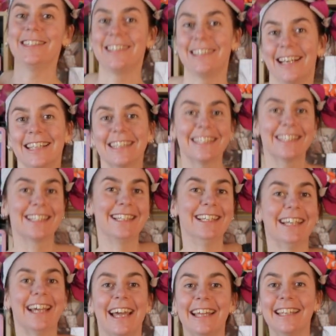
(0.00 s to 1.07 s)
the task
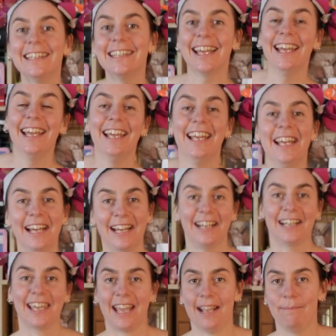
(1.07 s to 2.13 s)
at hand?
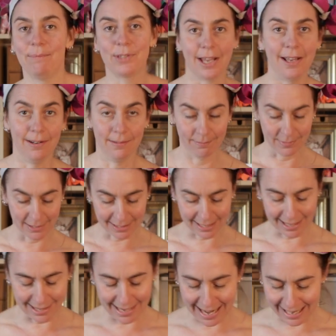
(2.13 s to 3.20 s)
Okay, so let's
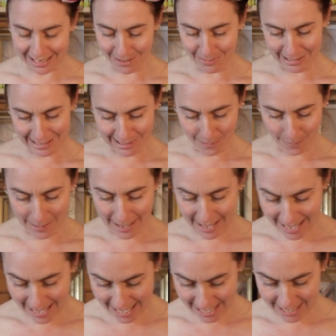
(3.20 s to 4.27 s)
get the neck going a little bit.
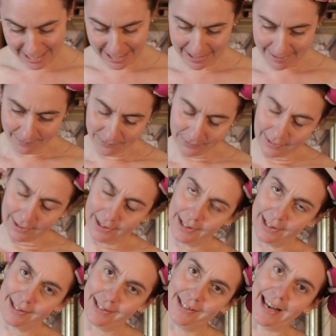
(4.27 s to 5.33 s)

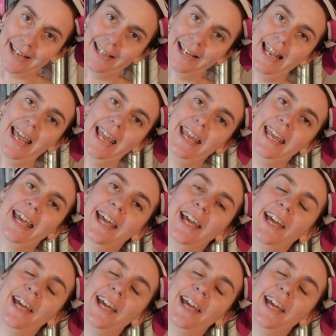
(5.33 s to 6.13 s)
Just gently